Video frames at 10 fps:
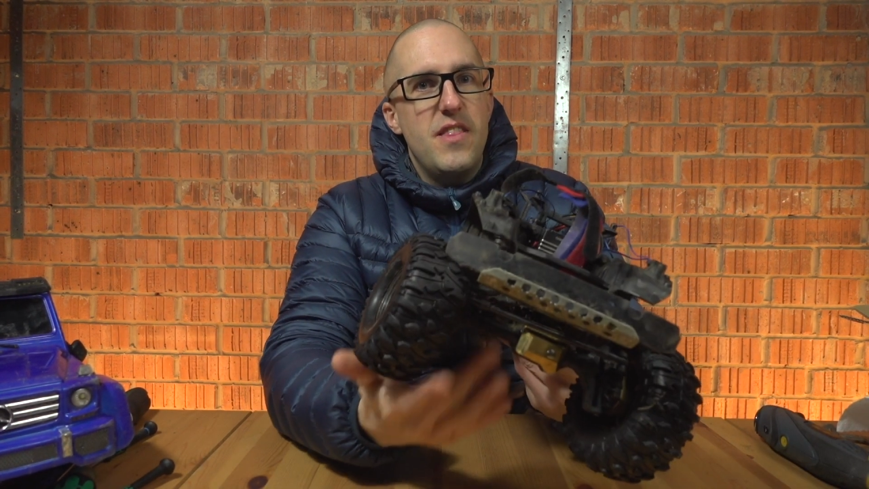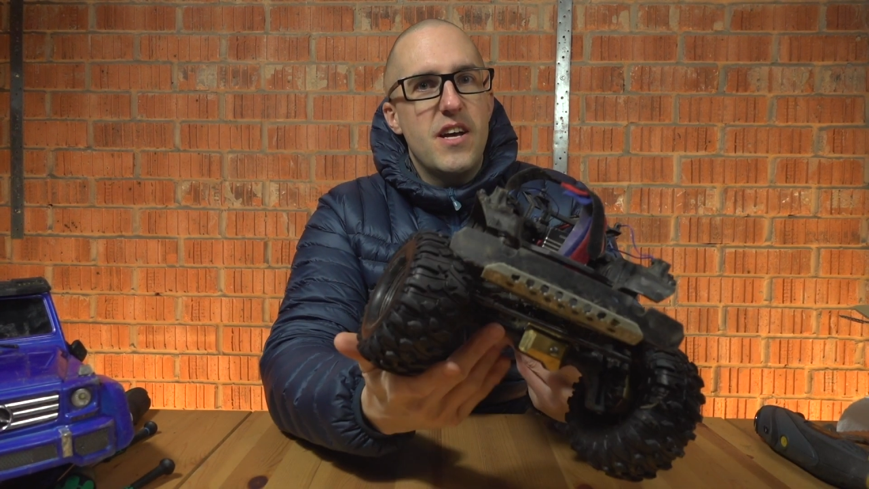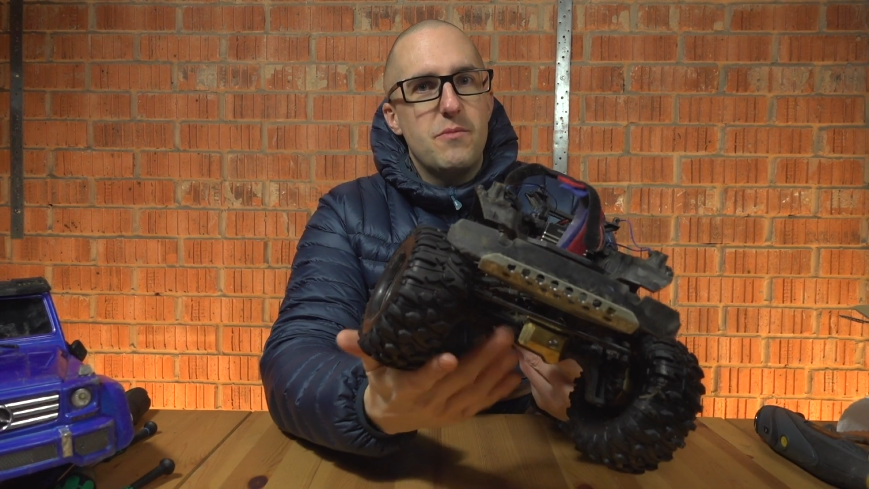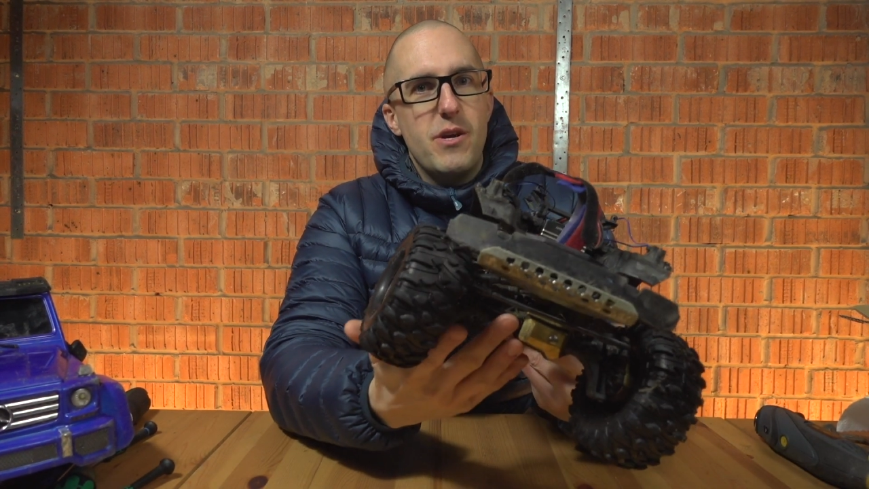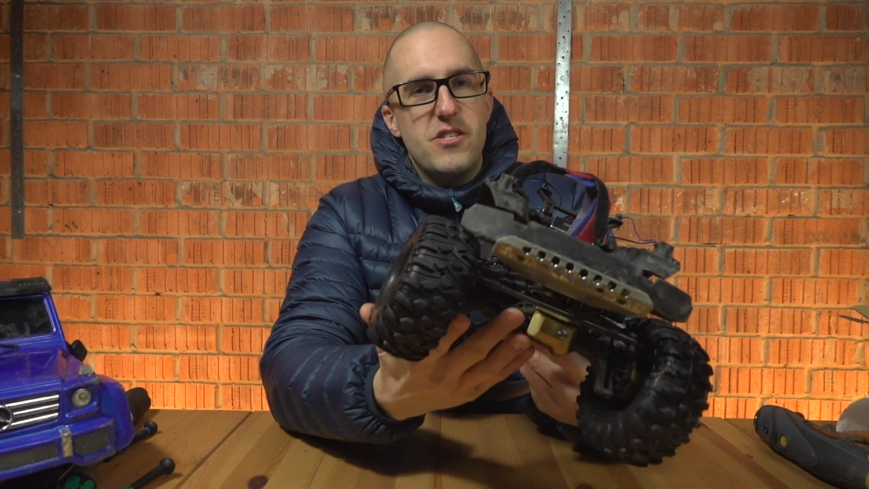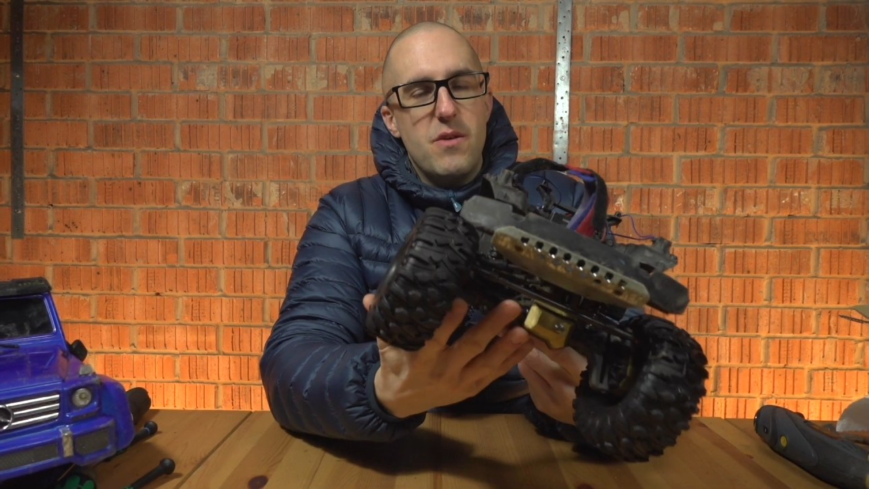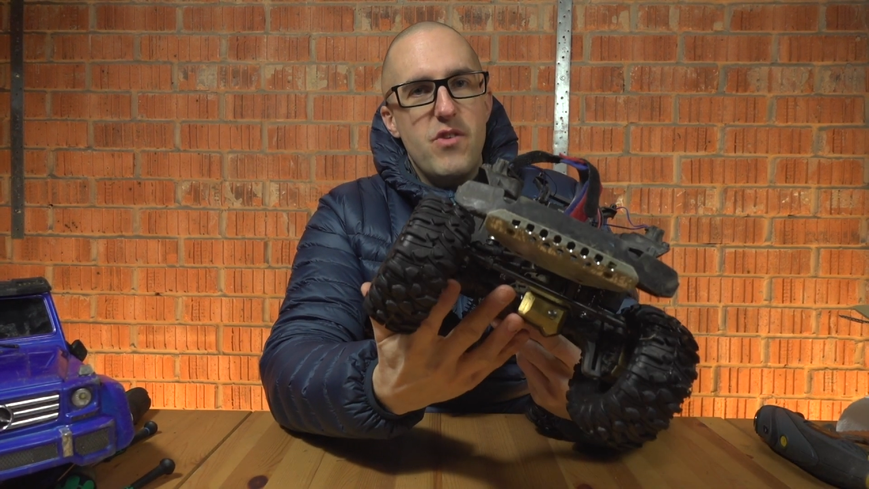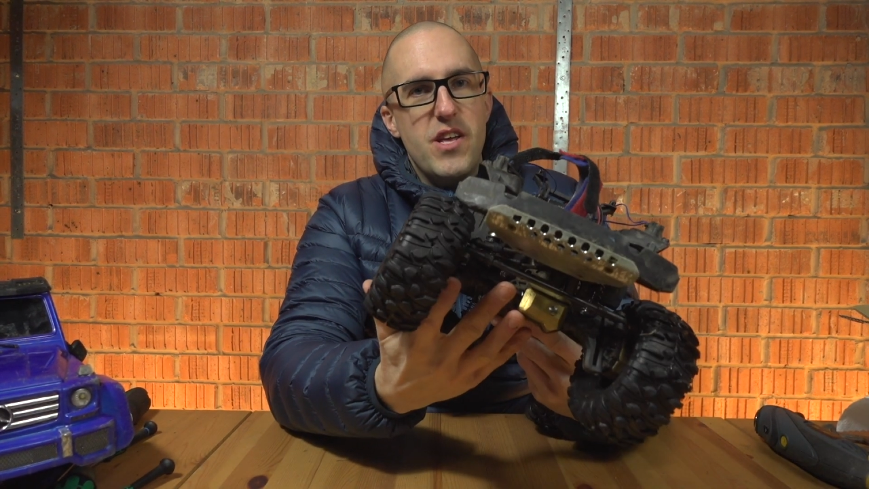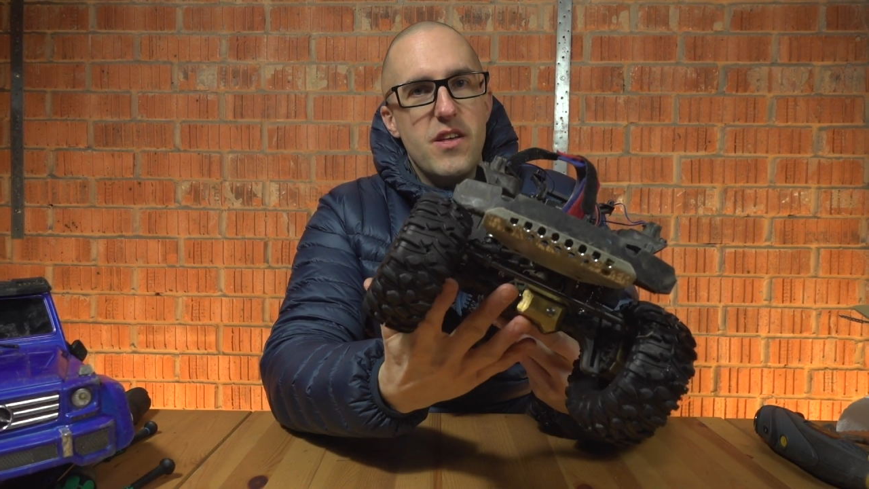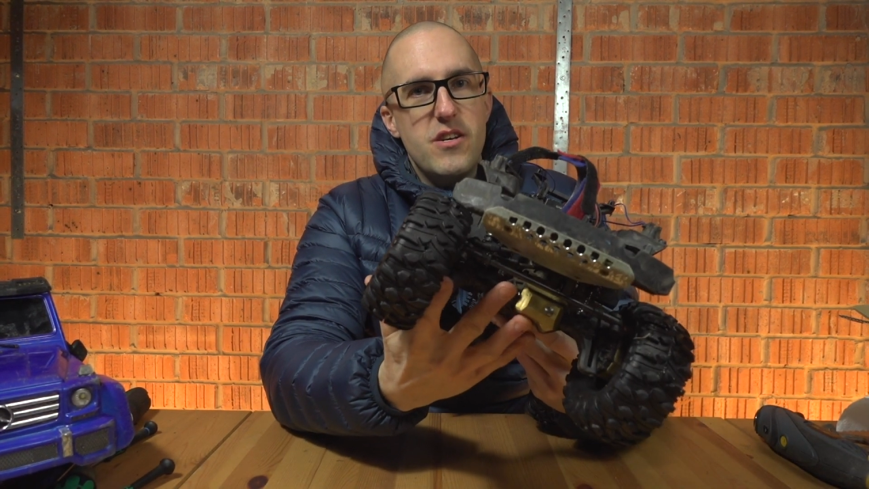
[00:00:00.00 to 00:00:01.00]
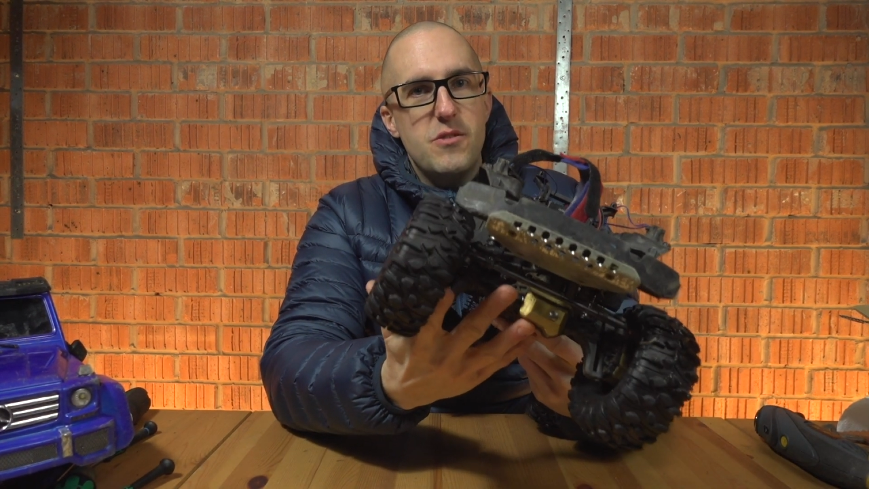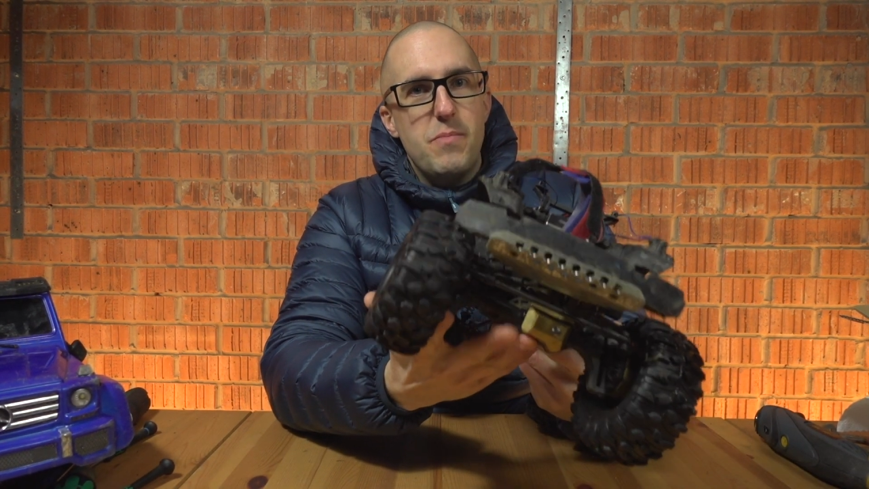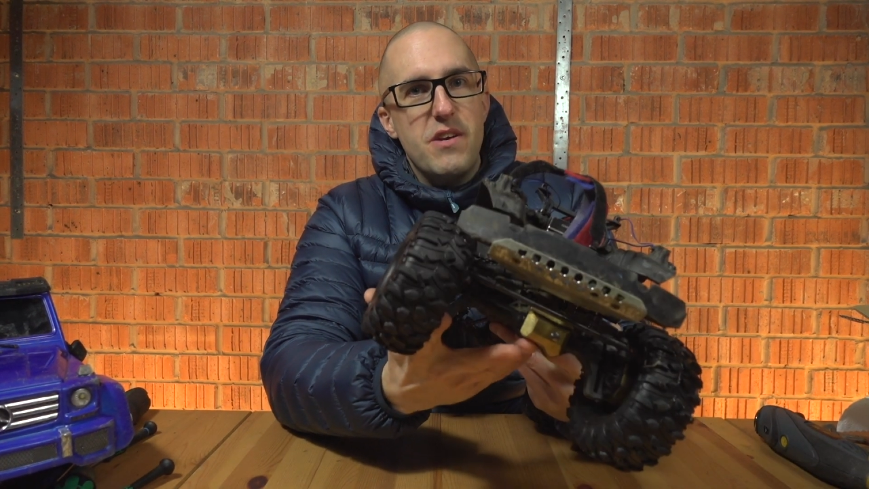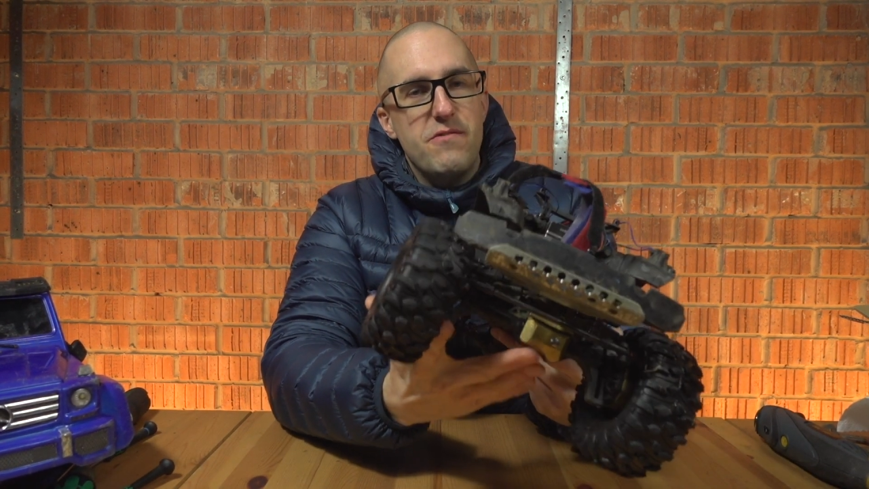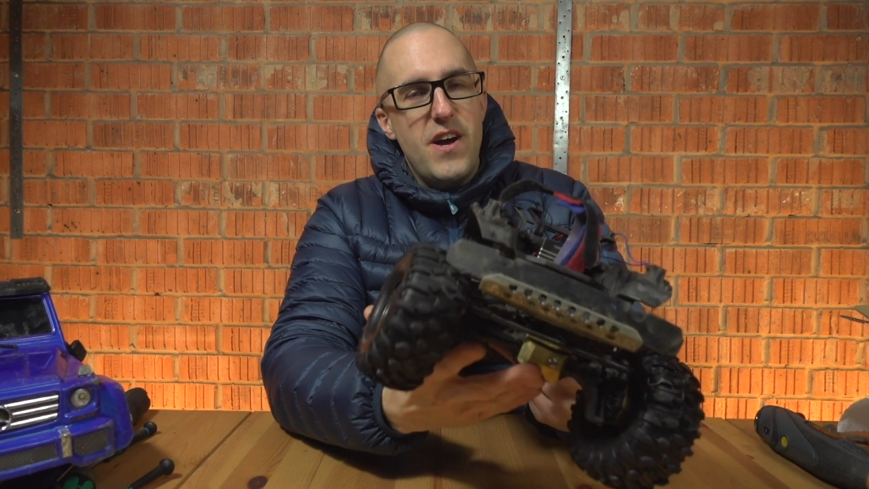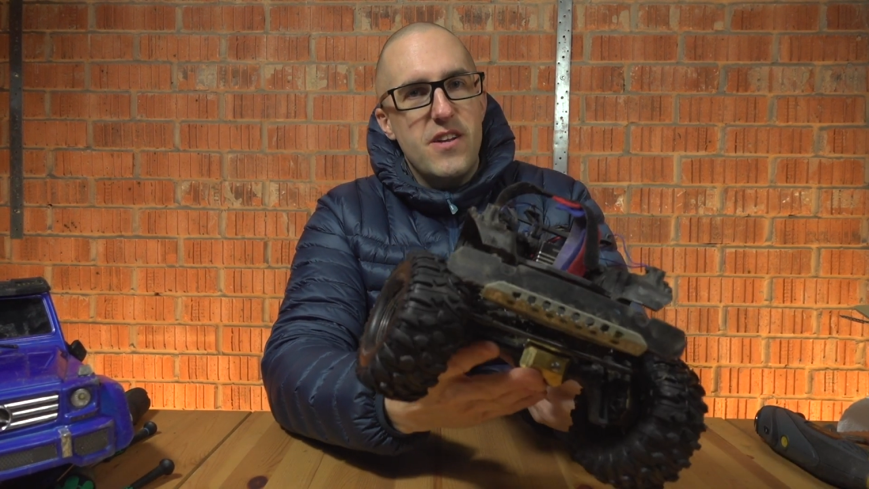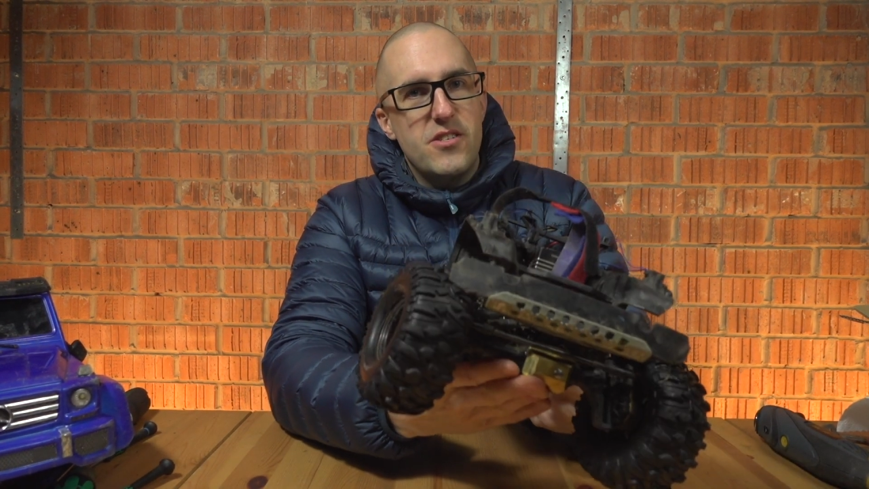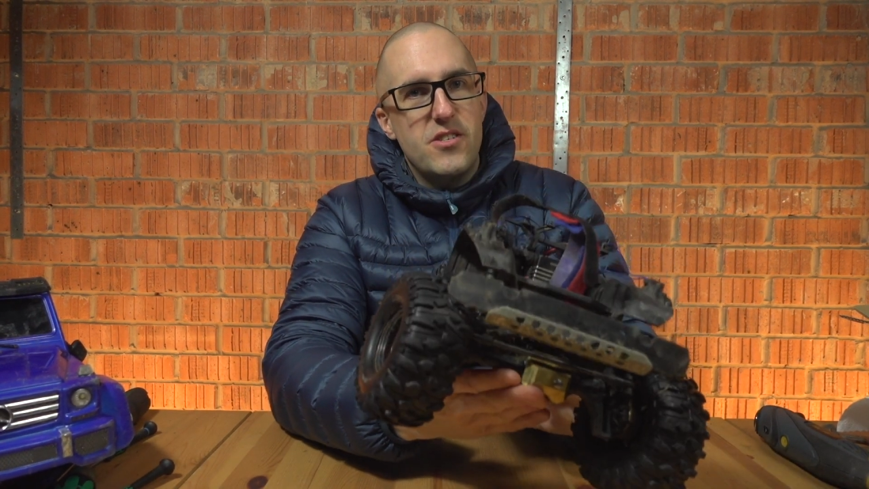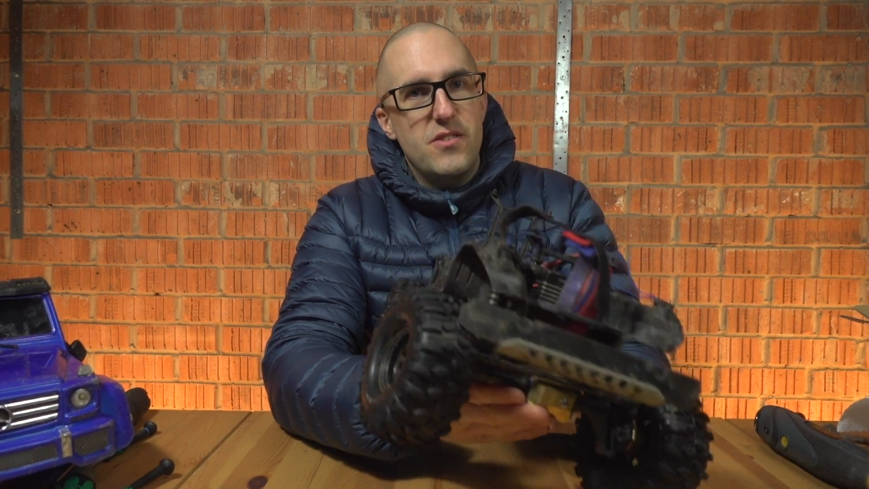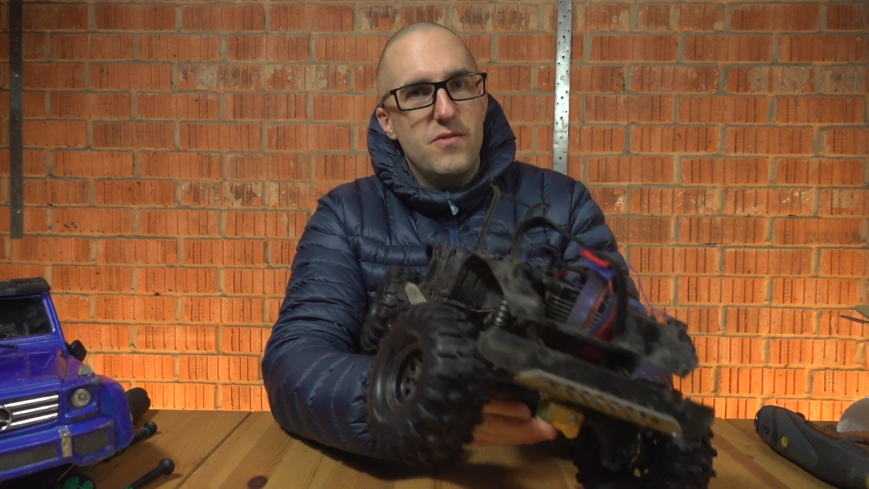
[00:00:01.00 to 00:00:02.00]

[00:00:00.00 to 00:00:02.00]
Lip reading: and that's because I'm running those big fat